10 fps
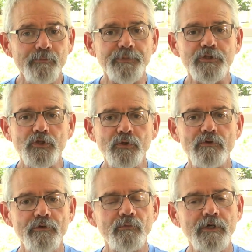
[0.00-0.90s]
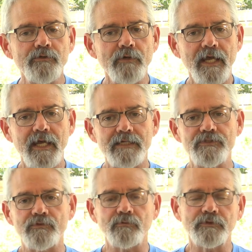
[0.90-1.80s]
But you're the one who
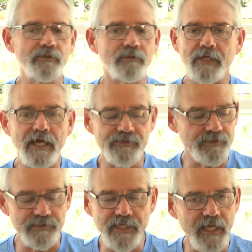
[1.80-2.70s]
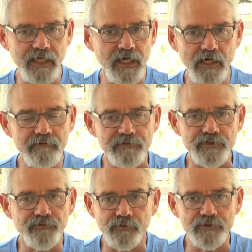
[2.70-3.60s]
has to take care of
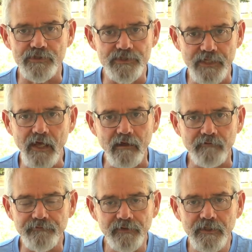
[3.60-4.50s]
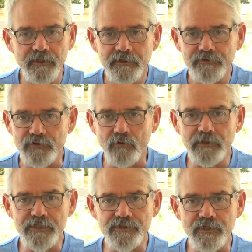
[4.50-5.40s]
this for yourself. Don't
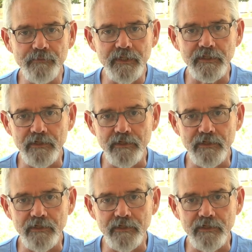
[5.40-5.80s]
let somebody